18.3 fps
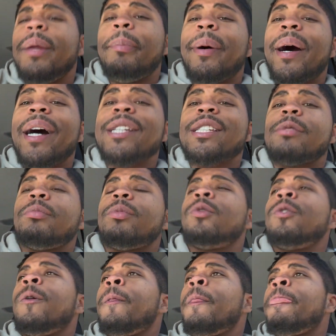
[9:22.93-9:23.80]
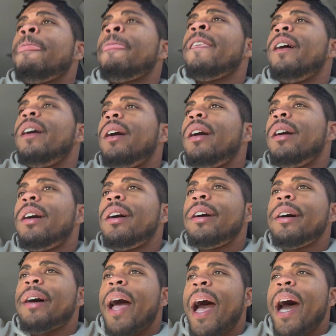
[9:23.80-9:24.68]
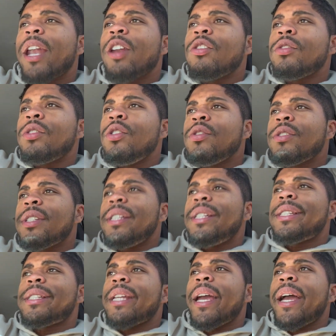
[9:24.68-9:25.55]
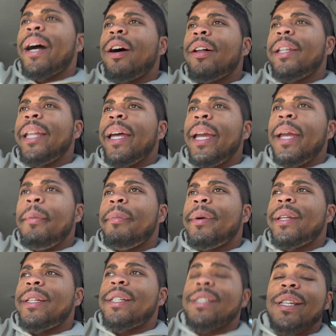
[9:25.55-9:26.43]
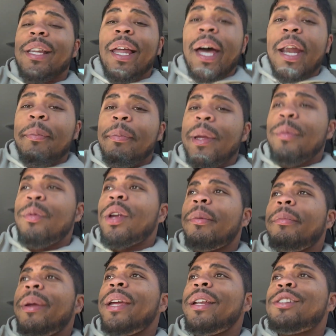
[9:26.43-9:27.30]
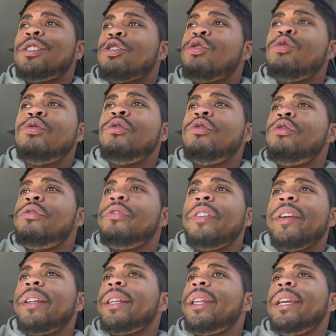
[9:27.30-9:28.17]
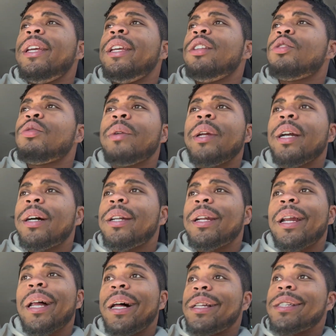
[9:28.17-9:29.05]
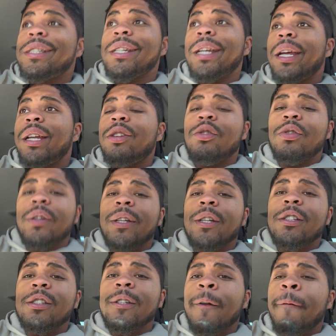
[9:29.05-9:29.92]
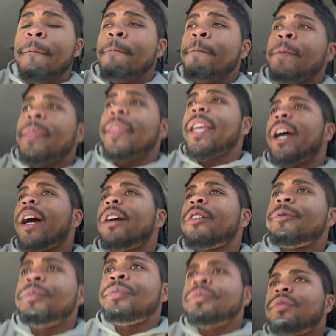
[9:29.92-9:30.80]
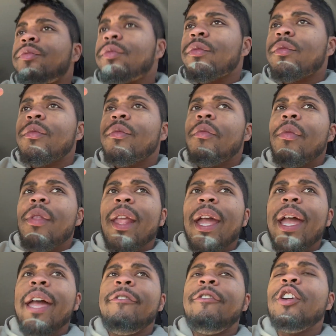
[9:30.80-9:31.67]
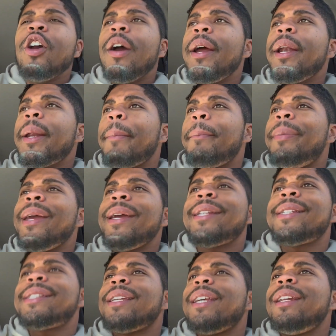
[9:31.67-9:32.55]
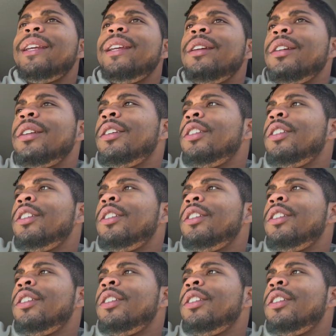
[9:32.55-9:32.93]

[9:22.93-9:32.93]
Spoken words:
possible. I don't usually stay out late, but there's a lot of people that make $250, $300 a day doing this. Now, if you're in a big city,